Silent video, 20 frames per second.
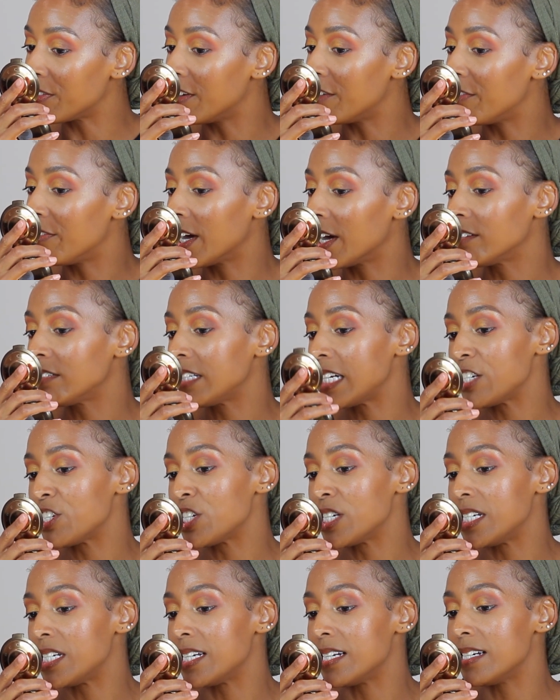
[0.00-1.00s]
the
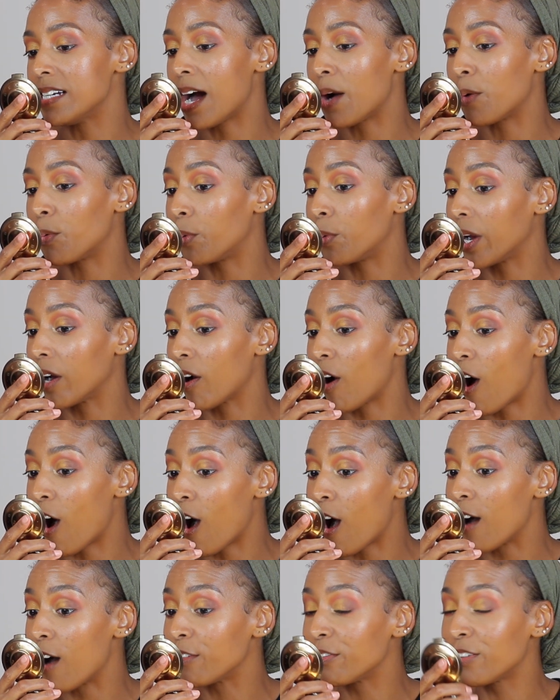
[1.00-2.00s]
foundation did not wear
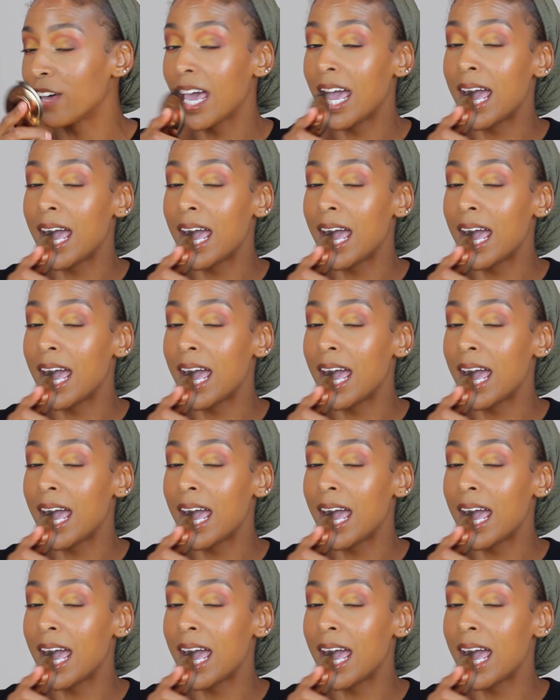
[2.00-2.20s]
off